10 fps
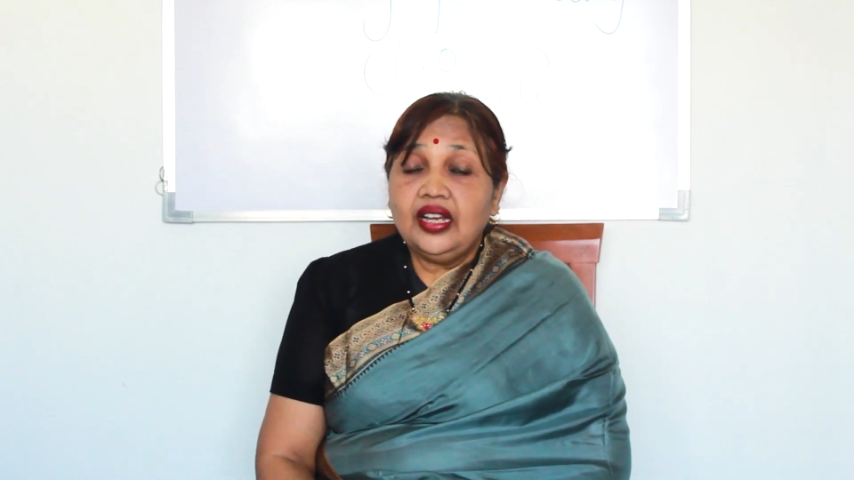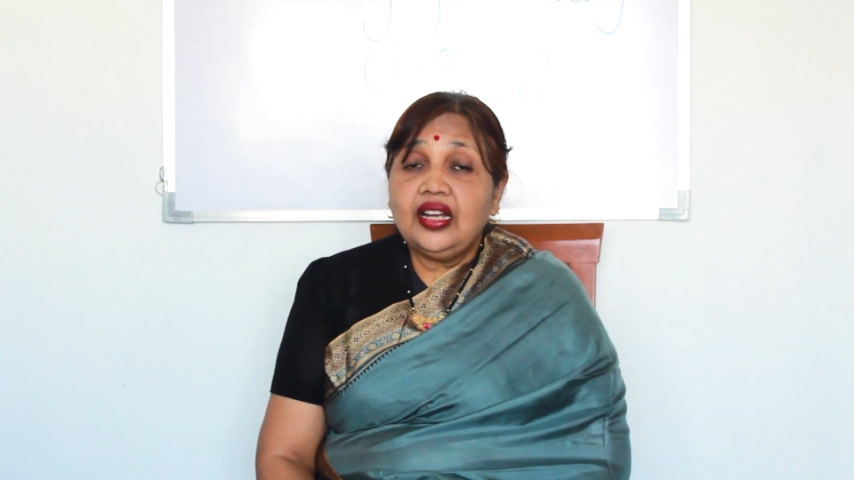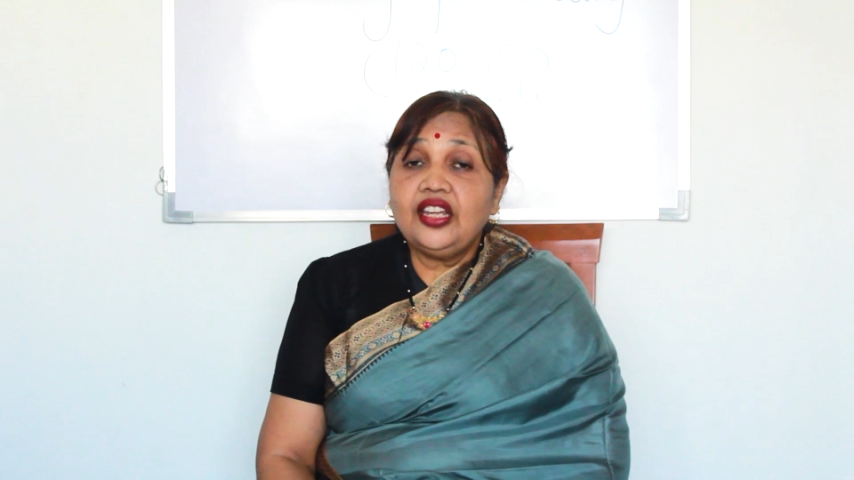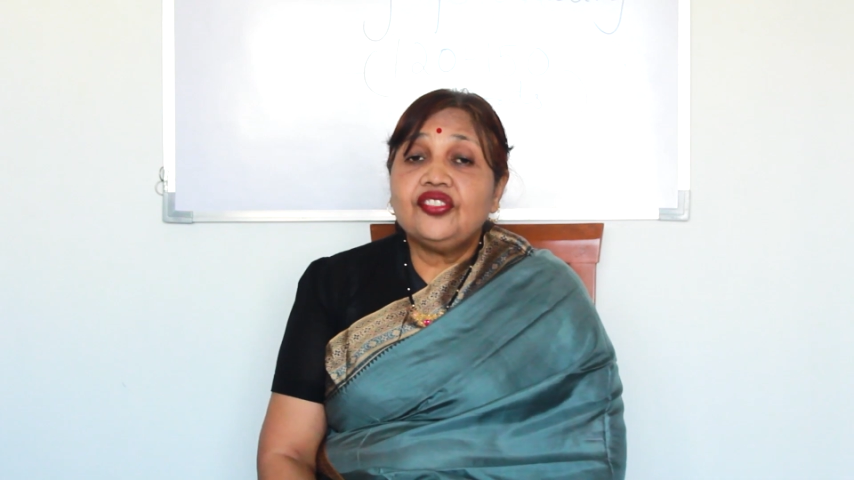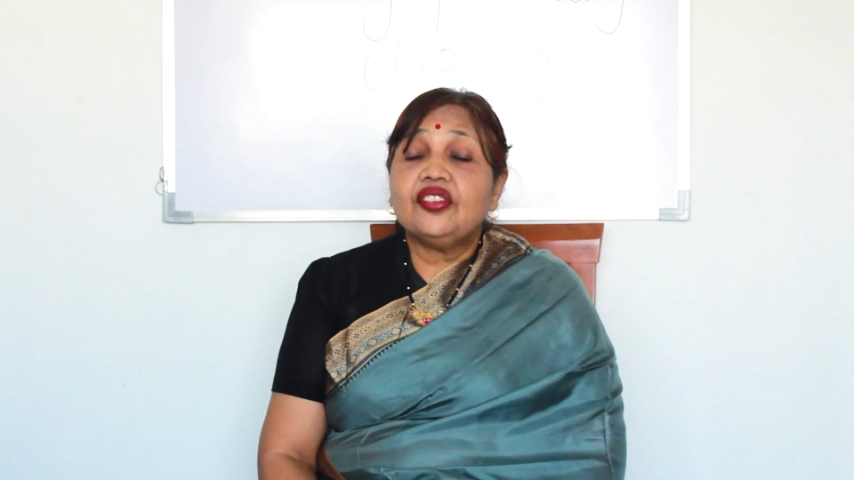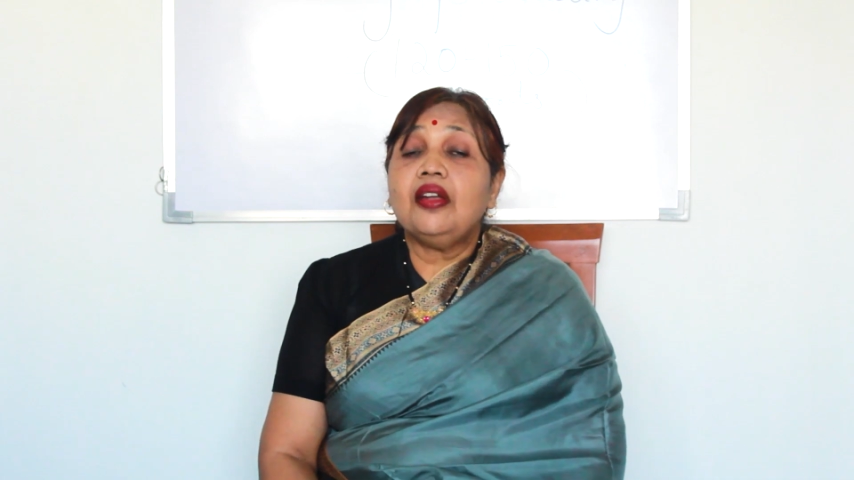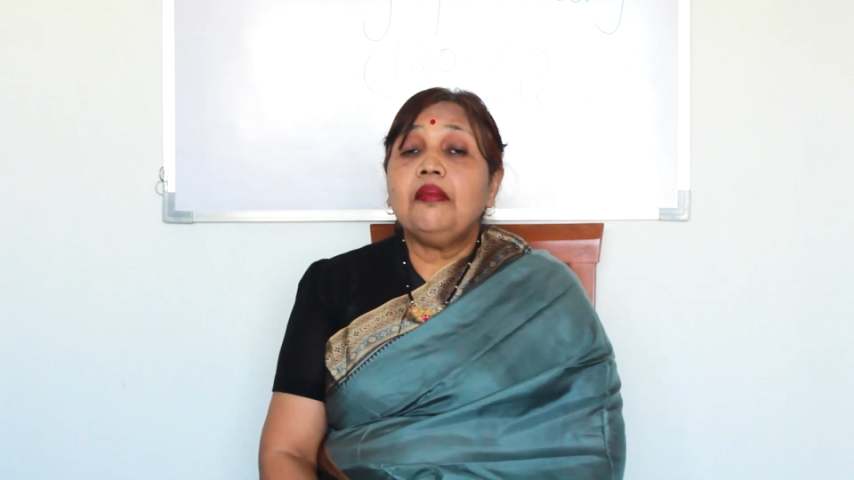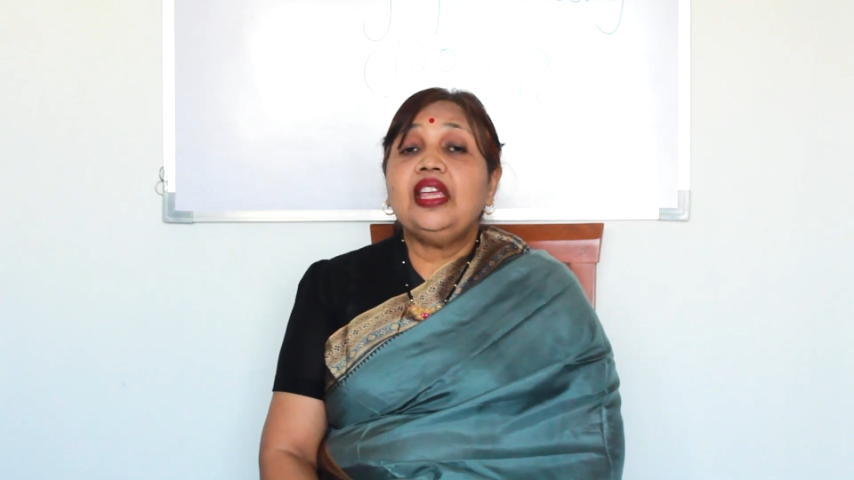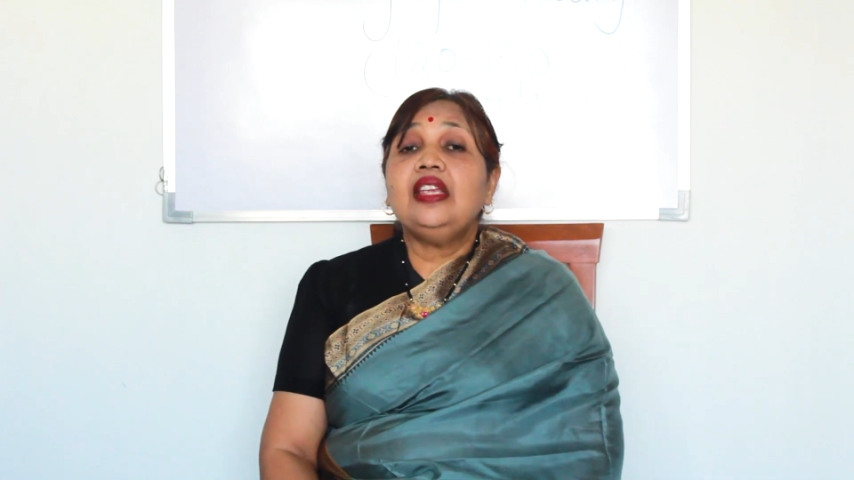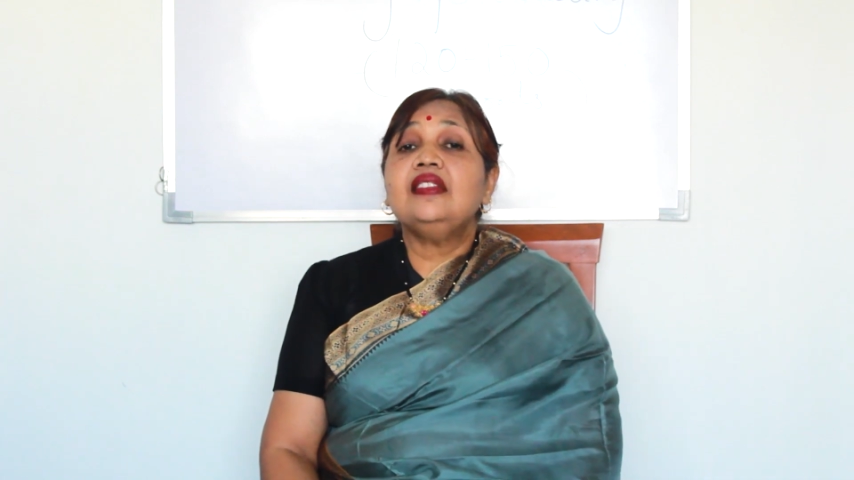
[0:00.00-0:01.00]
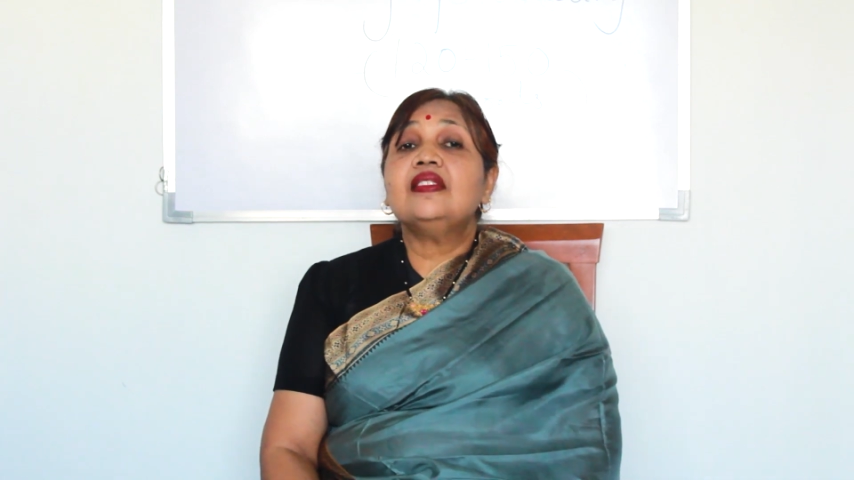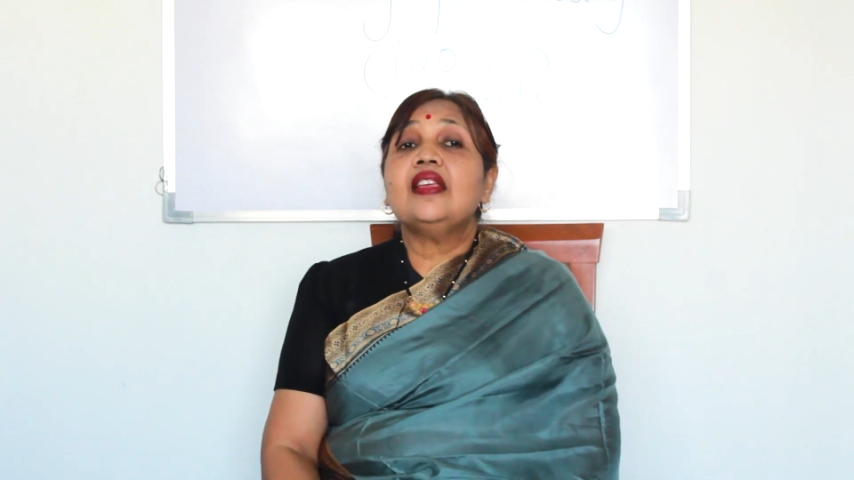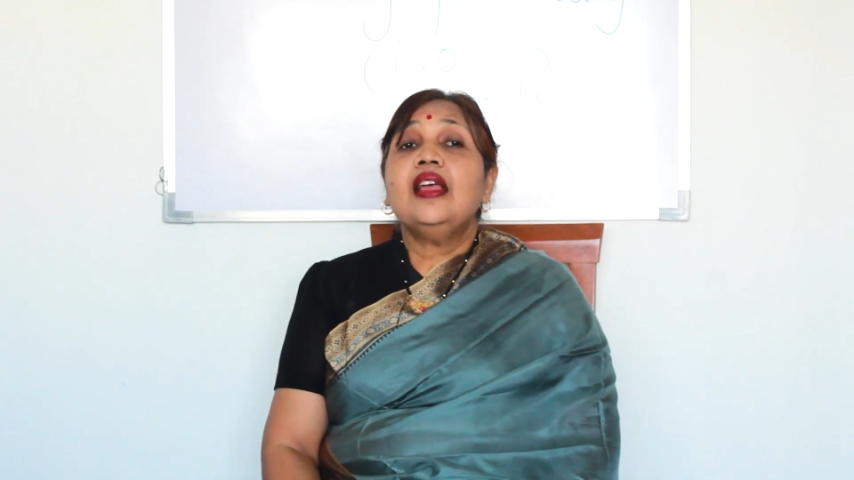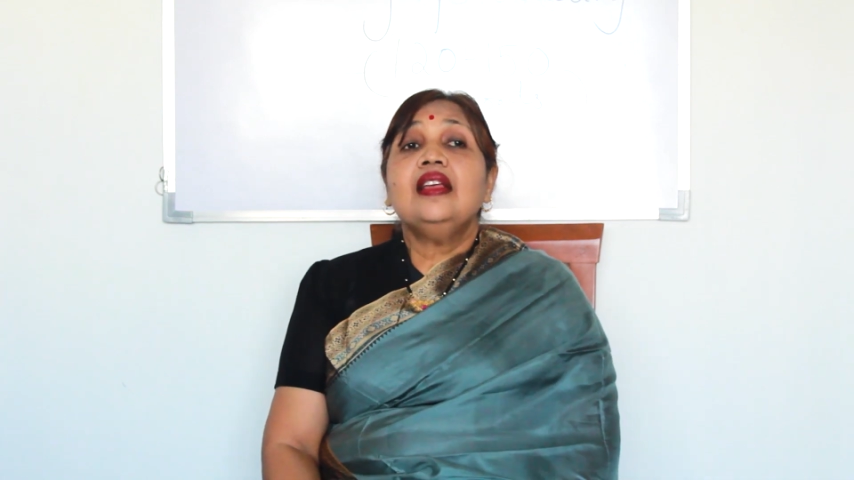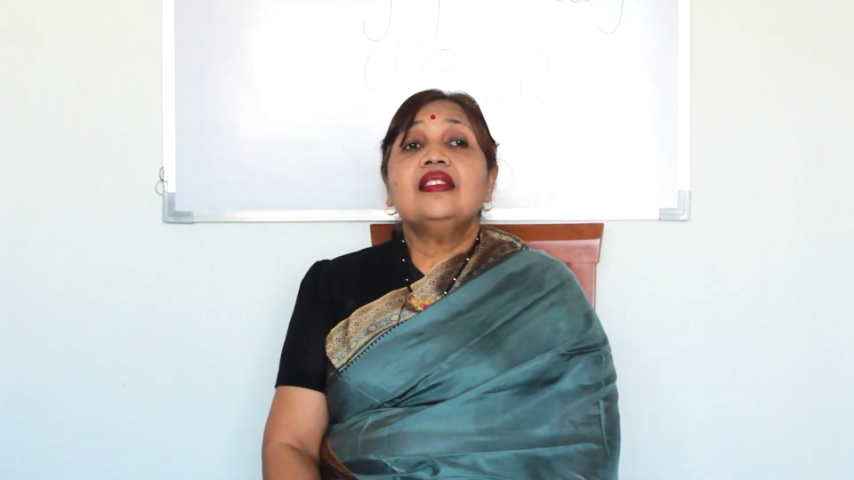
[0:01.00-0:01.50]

Clincher means